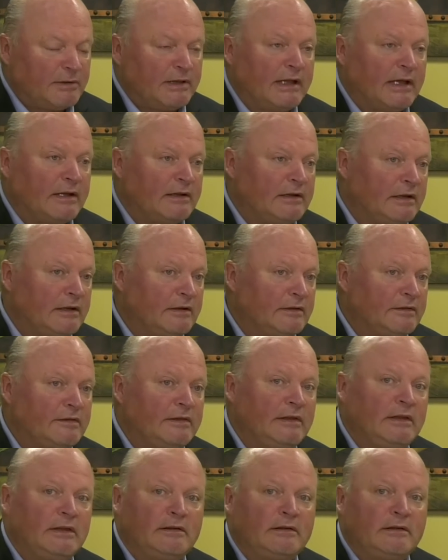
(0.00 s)
and that is
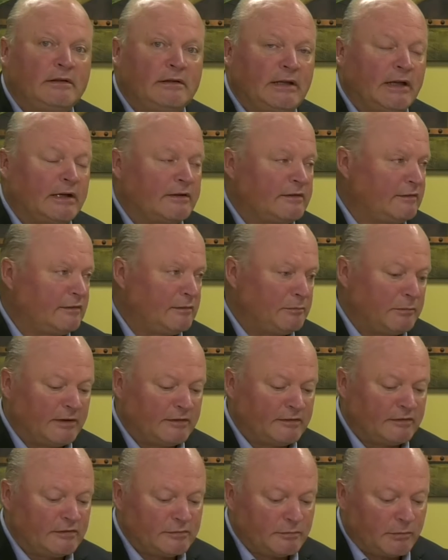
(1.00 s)
the text
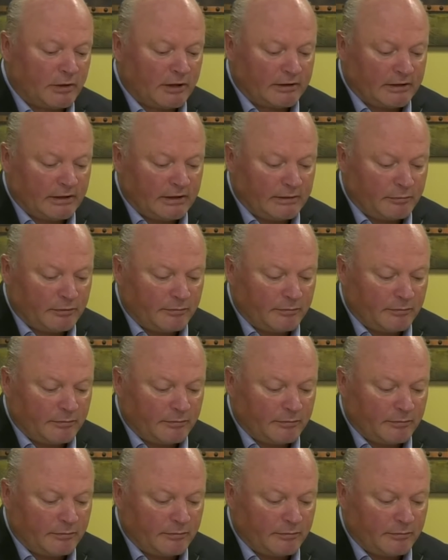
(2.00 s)
message marketing,